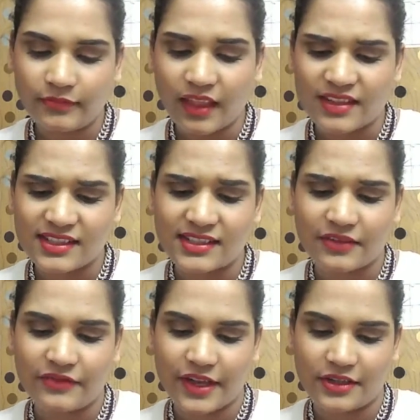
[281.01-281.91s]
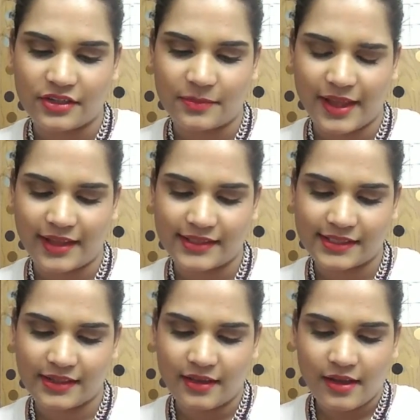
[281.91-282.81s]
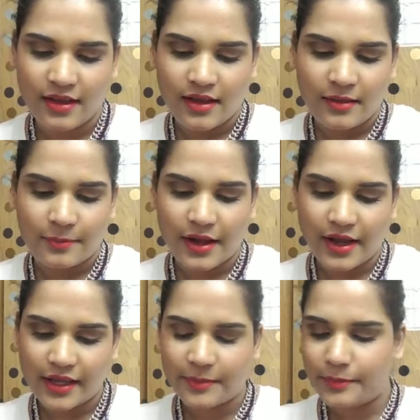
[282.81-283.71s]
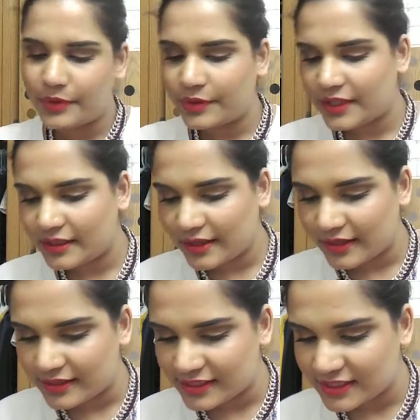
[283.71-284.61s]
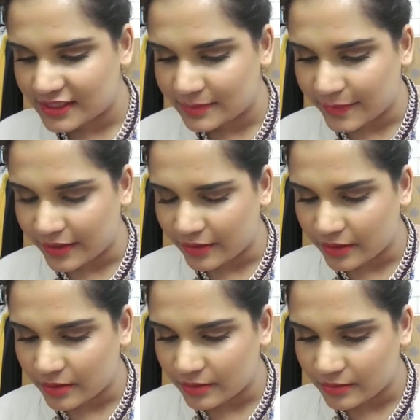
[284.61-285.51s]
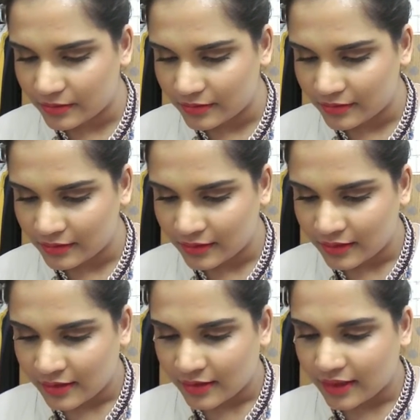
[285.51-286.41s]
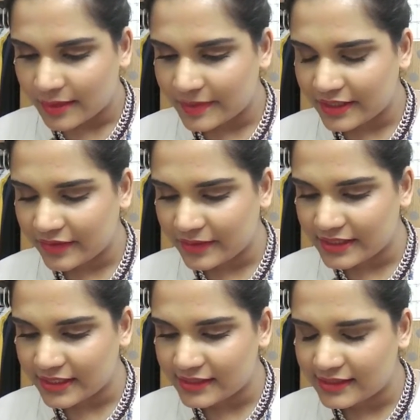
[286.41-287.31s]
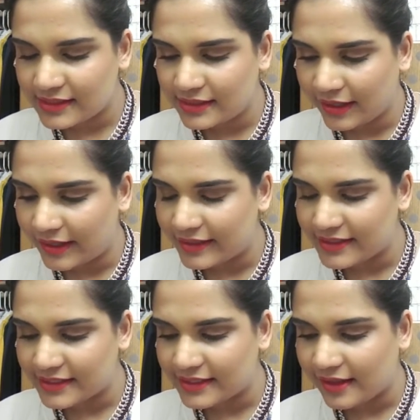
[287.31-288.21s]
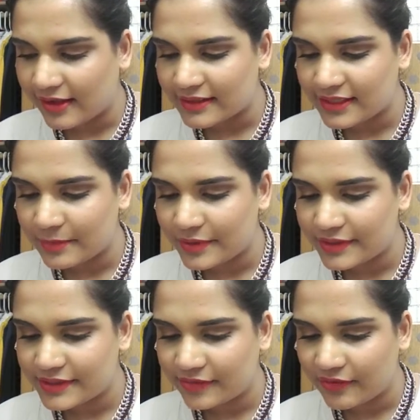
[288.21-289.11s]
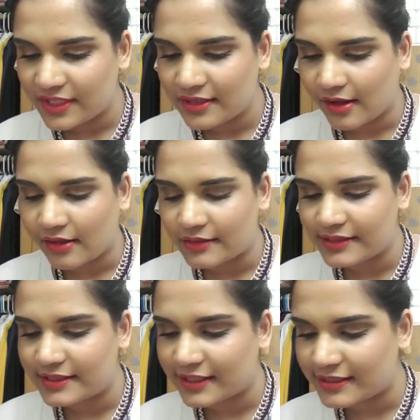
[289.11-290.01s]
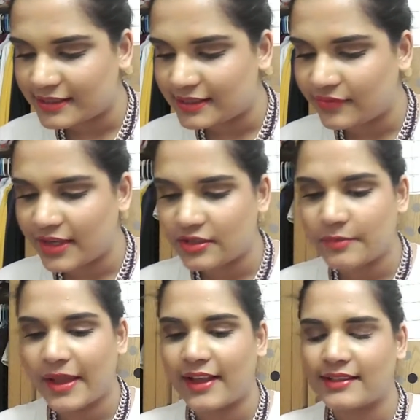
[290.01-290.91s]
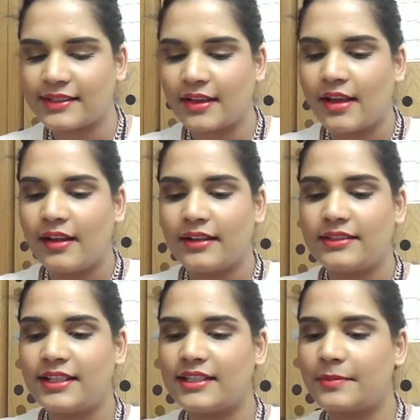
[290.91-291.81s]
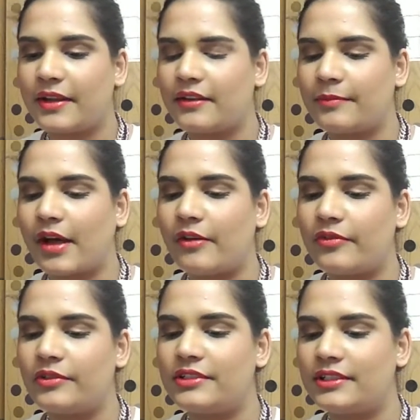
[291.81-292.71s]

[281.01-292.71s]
This is a facial mask by Millen and Sparrow, I believe how it says. And it's a deluxe sample. It's $15. It says, this facial mask contains a blend of powerful